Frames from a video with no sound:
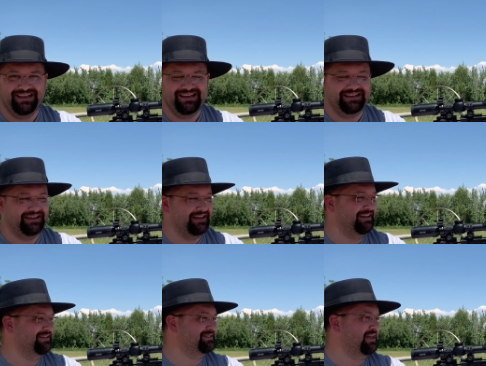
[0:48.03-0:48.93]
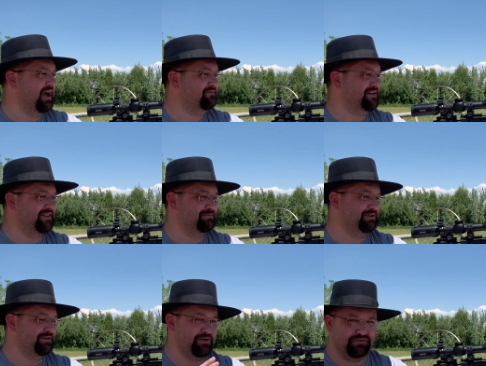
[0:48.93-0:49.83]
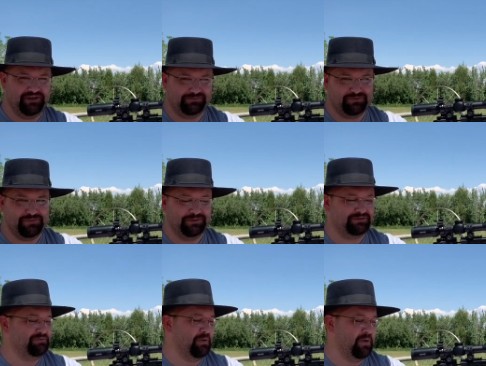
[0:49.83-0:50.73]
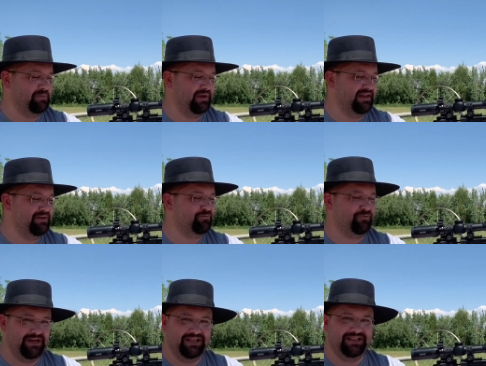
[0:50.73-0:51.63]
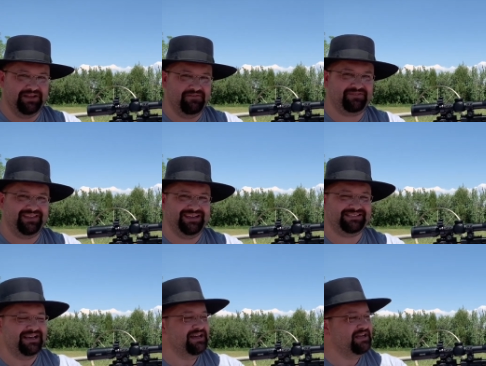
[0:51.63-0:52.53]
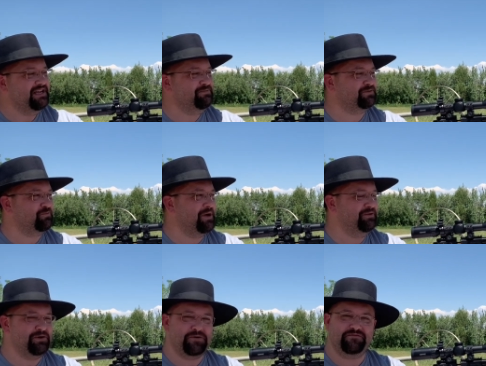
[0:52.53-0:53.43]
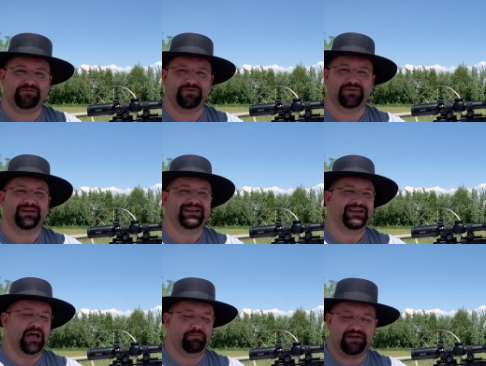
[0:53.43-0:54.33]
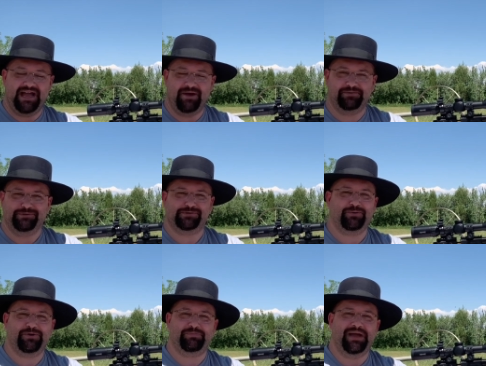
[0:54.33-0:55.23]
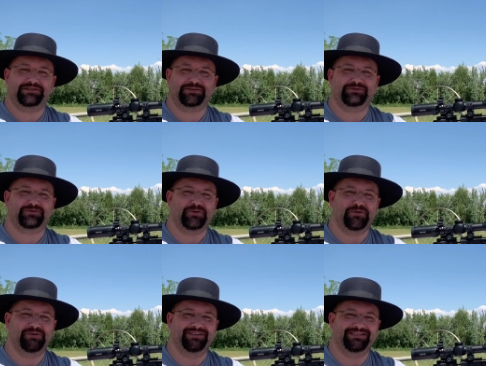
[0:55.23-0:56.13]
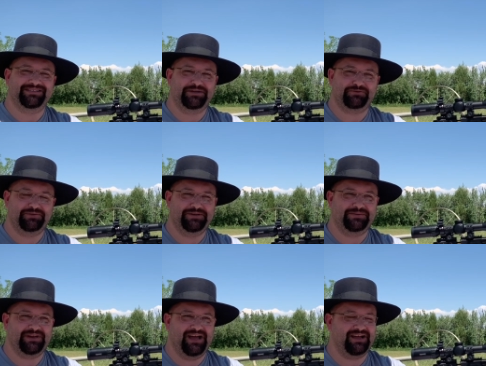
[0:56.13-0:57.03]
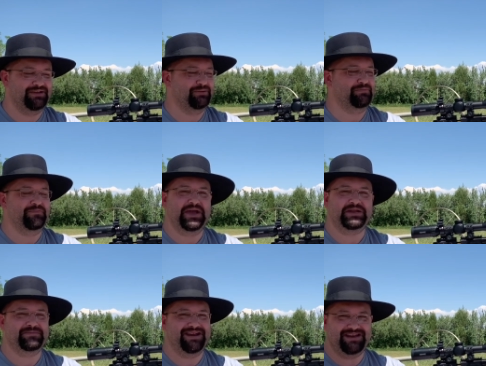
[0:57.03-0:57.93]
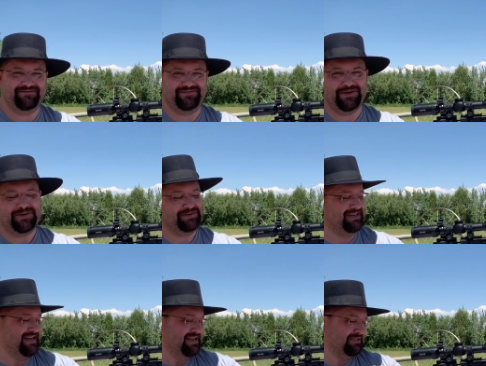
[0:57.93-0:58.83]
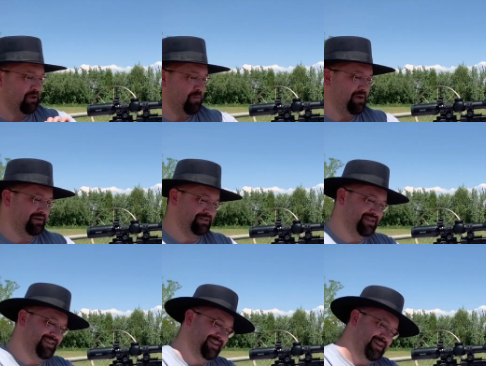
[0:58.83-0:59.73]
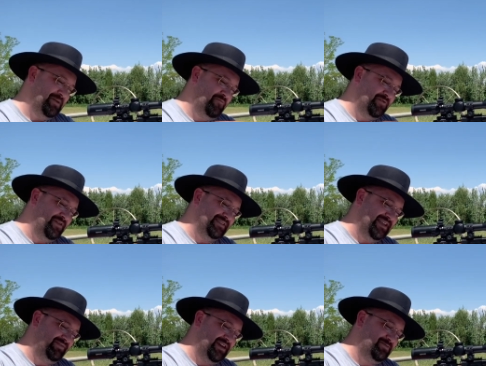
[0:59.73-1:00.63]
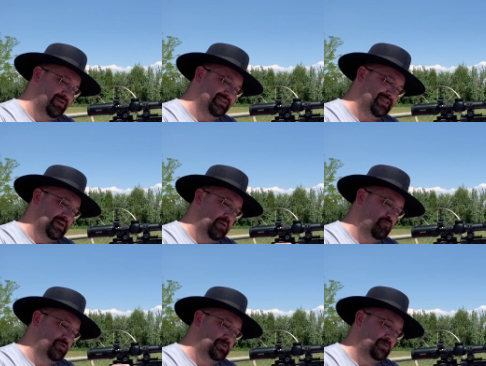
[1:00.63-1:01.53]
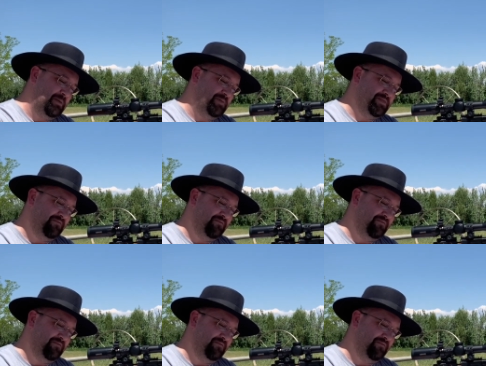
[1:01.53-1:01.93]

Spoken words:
in his life. Not that material things were the most important, but he really loved this. He was well known for helping out with the squirrel pest control in central Utah, killed many of those, so much that over on this left side where his thumb would grip it, the